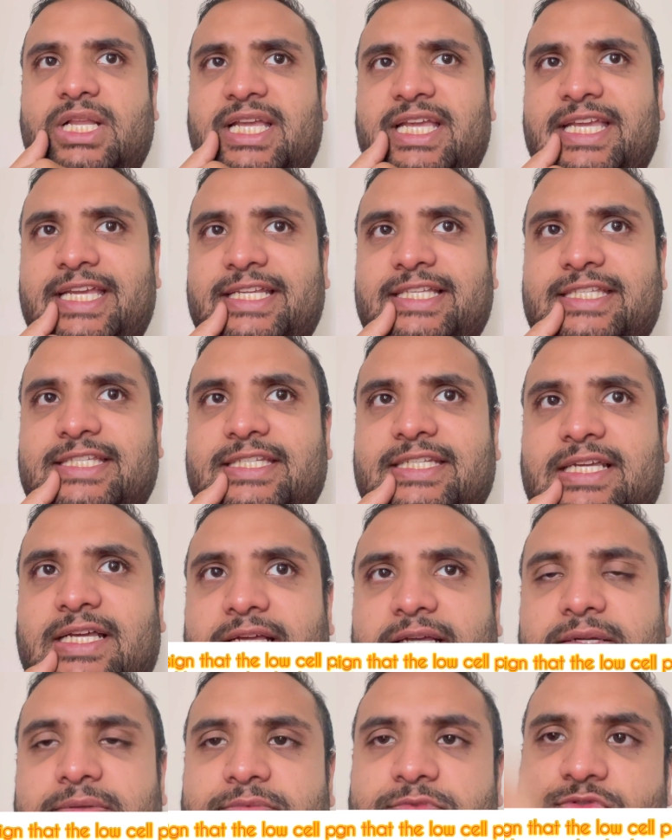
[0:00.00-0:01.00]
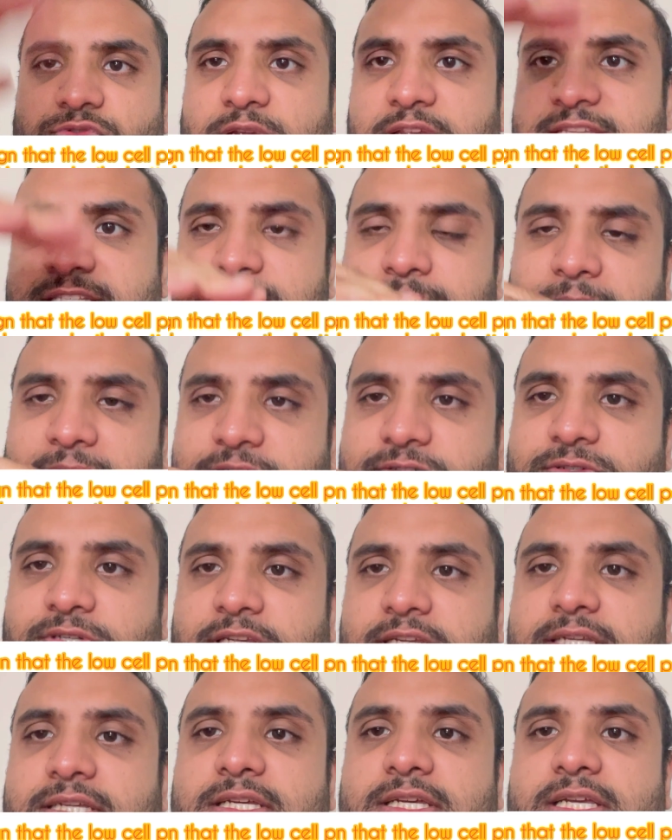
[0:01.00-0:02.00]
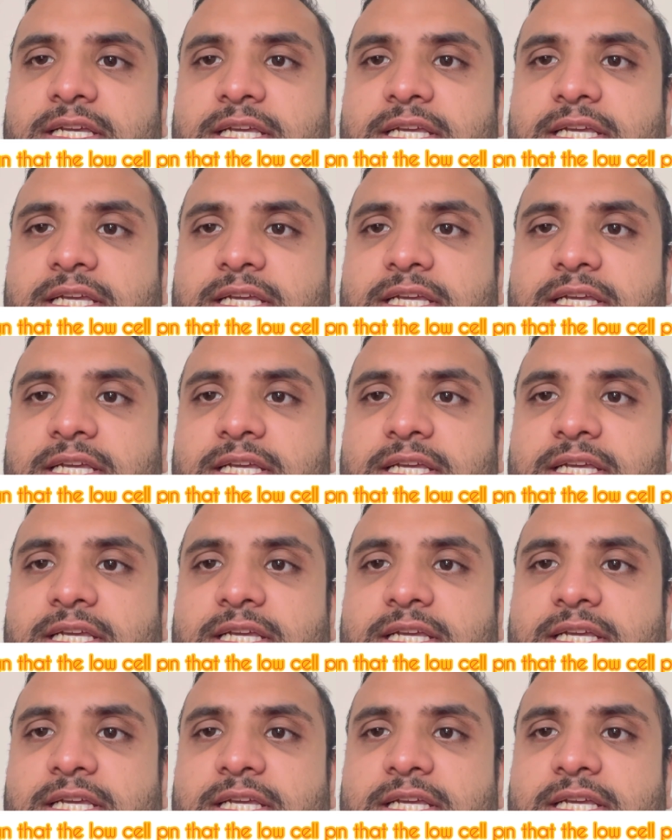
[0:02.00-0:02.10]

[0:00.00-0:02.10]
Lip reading: it drains the battery,